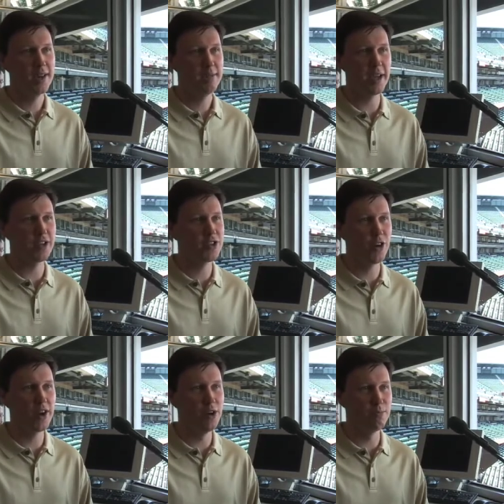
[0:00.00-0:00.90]
making sure
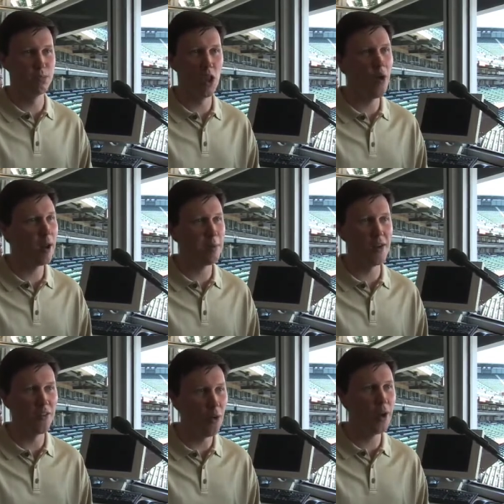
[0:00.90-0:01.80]
I don't blow out my
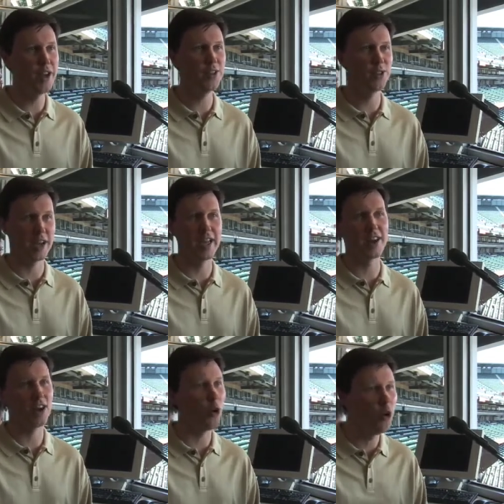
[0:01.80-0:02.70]
voice or get a
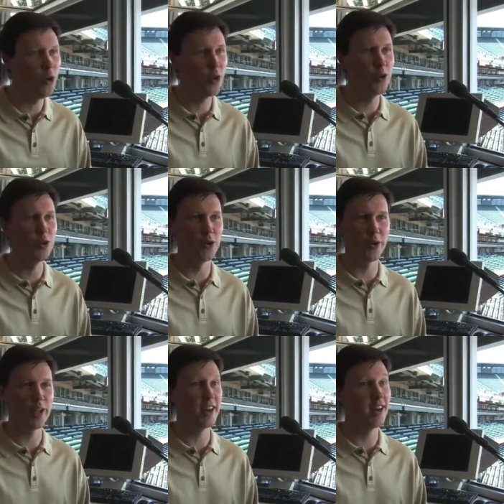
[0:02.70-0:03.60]
cold or
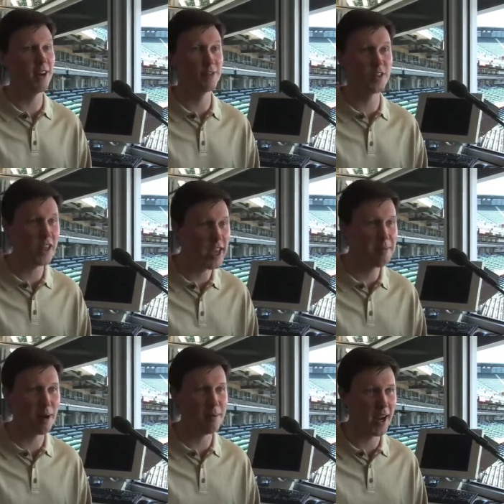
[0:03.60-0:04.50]
get enough
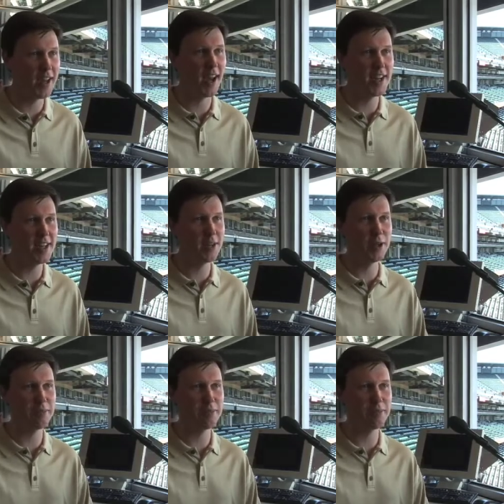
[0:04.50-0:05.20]
sleep. I mean, I need to